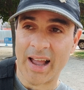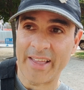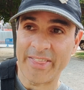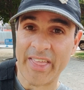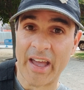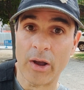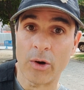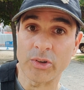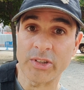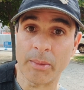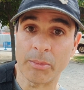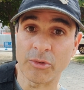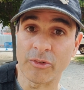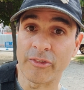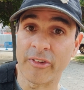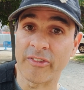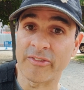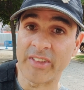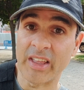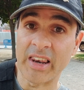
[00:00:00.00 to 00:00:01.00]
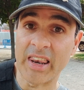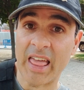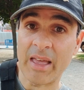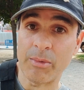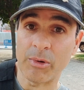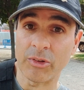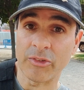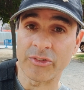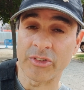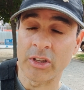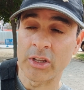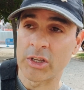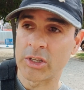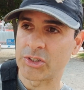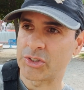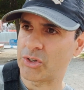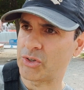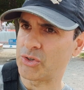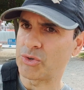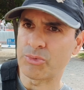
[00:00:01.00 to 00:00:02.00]
And that goes up to 15 levels.
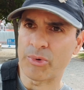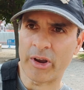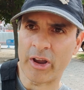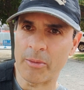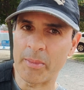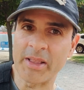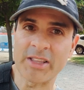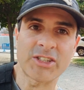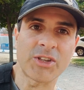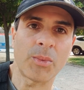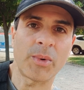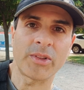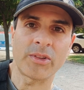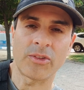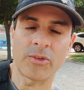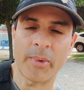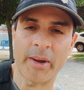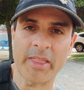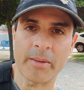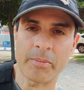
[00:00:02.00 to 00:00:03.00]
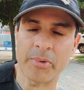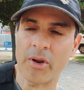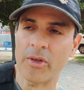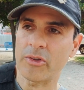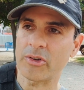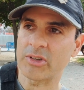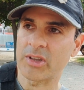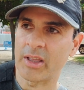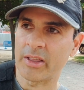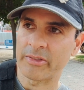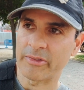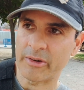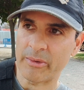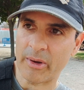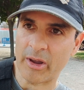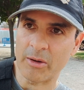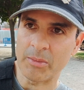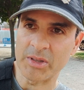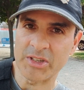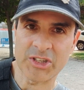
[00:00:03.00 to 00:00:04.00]
So you recommend someone to buy the products, they
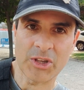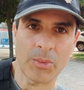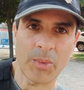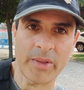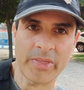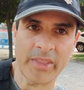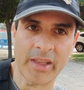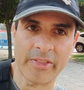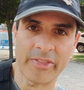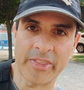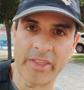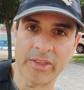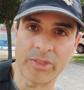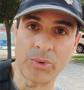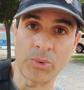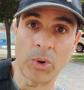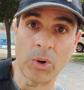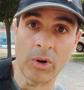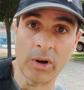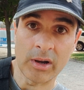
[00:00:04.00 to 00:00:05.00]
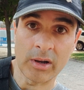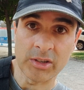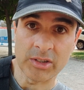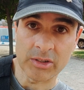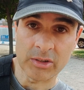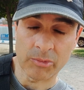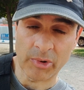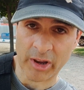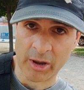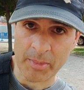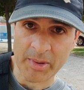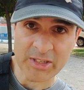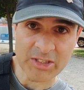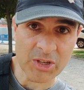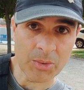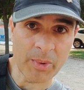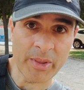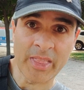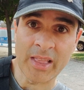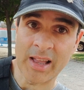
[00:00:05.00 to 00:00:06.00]
recommend someone, and they do recommend
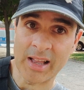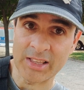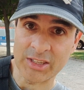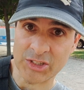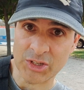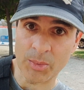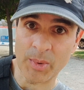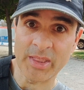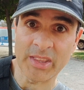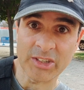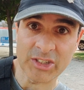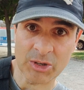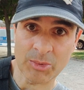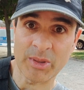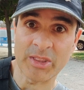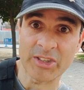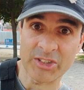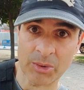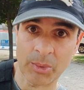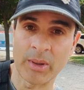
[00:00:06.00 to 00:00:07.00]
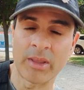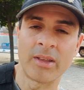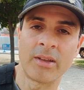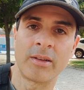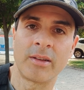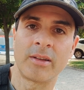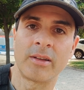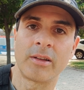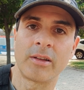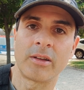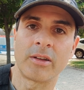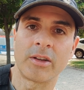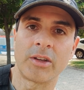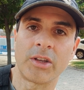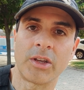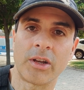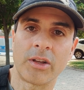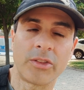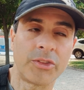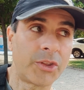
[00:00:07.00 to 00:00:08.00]
someone, and someone, and someone, and someone.
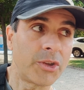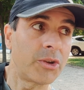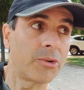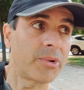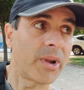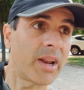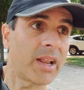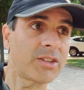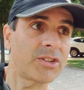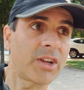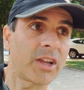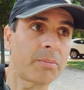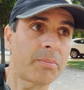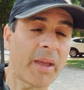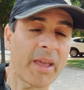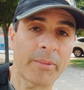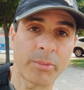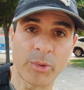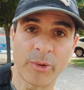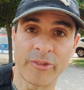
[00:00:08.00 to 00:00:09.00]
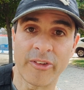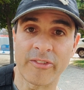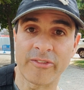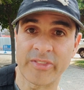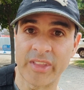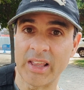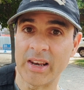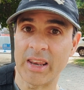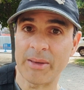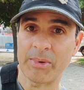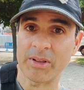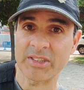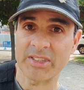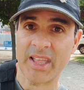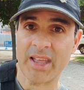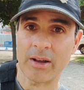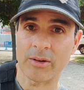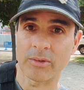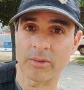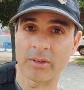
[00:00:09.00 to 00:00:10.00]
Do you realize you get paid up to 15 levels
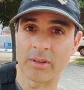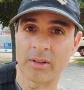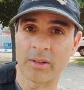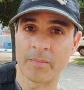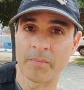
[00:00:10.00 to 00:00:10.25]
down?